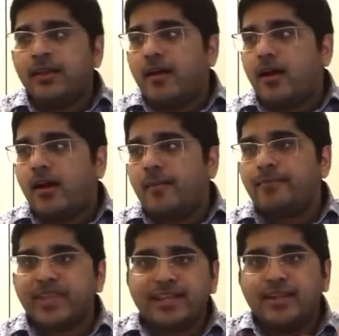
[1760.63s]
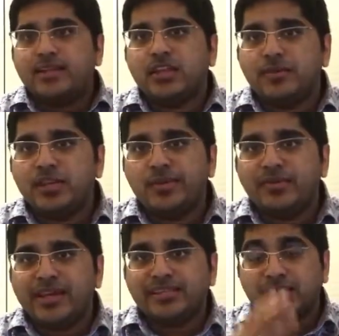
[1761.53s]
And then a
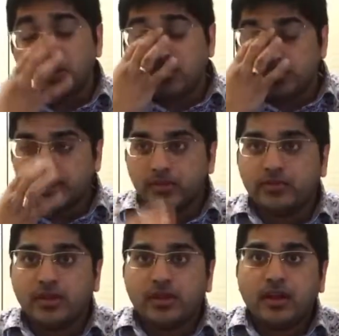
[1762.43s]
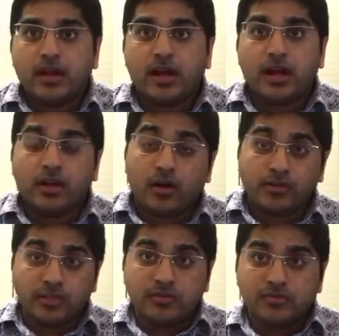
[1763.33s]
WWE exclusive on the
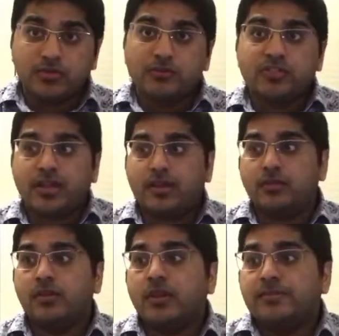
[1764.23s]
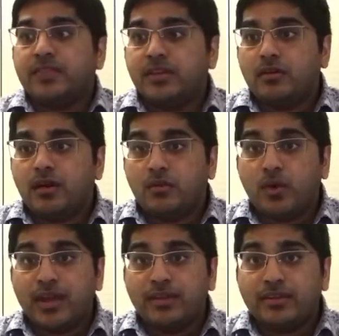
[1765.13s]
YouTube channel
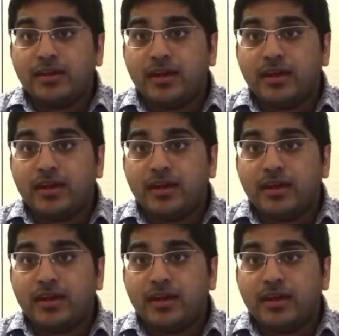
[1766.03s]
when